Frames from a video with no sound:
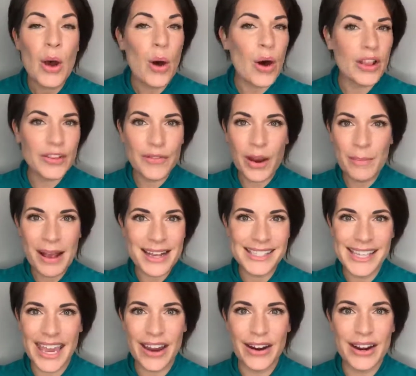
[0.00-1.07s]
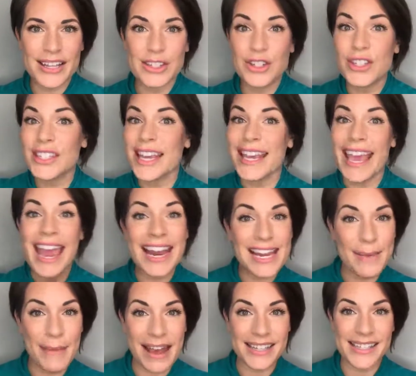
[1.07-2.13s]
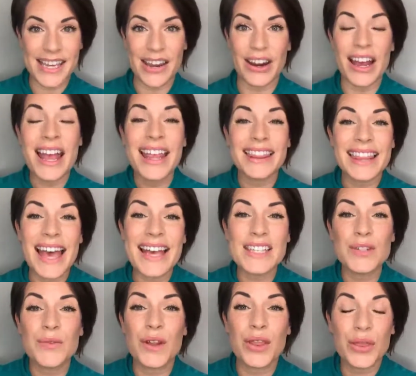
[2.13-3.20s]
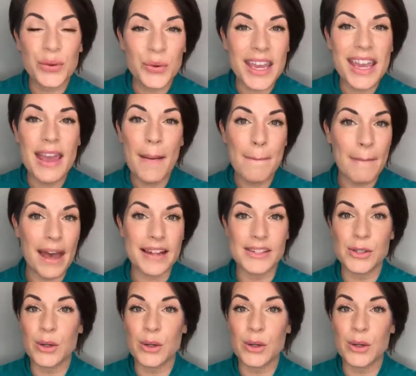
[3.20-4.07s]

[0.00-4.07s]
All of our mascaras, just like any mascara, last for three months.